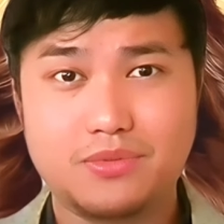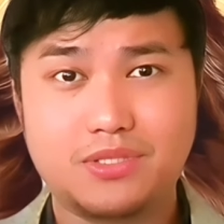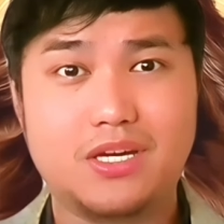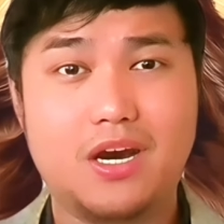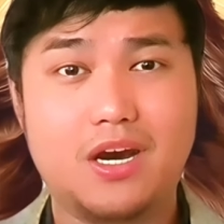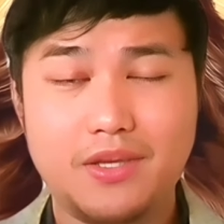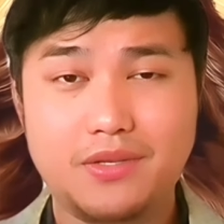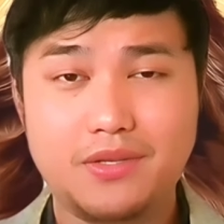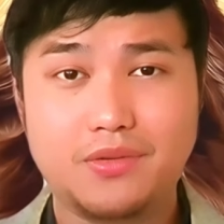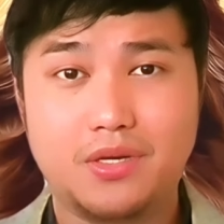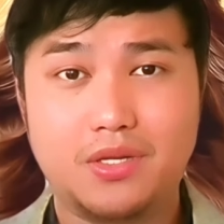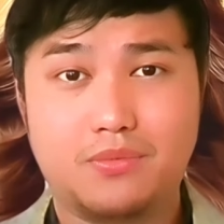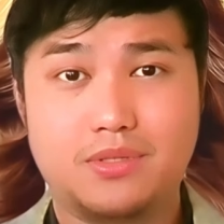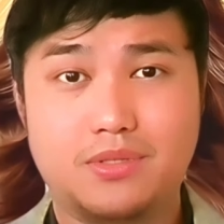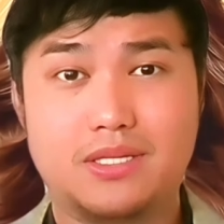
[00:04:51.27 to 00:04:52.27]
which I
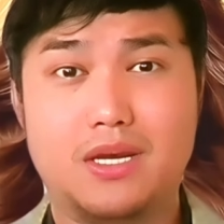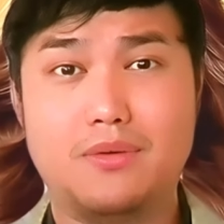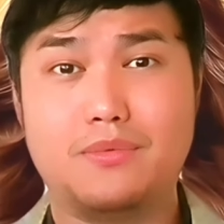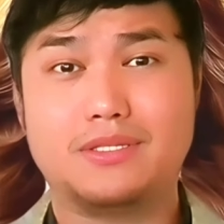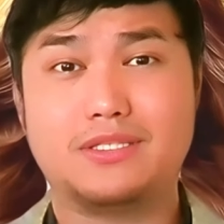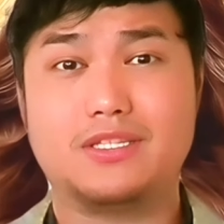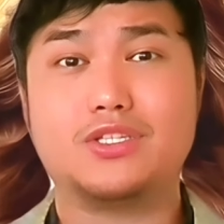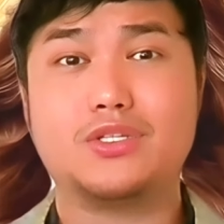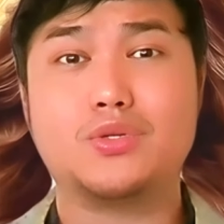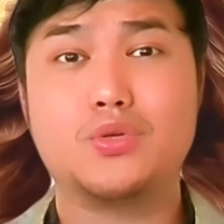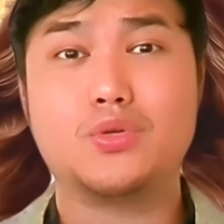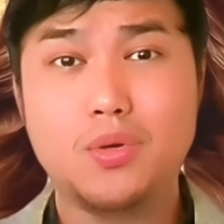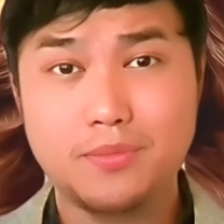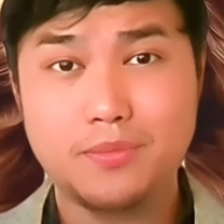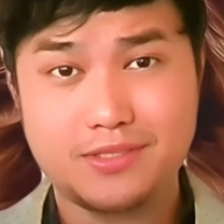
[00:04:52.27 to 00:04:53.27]
thought was I was just
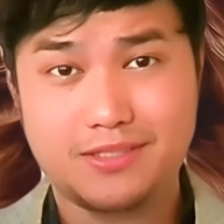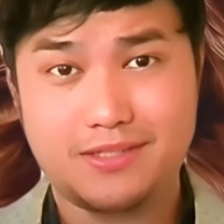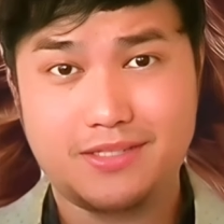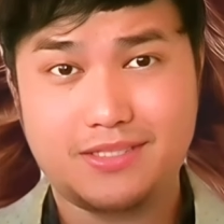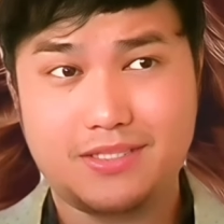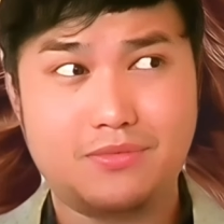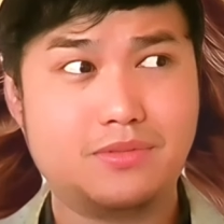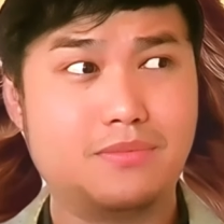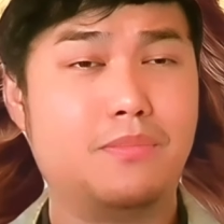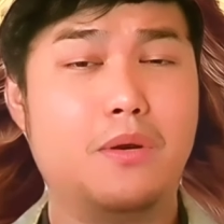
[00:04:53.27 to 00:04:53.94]
traumatized. It was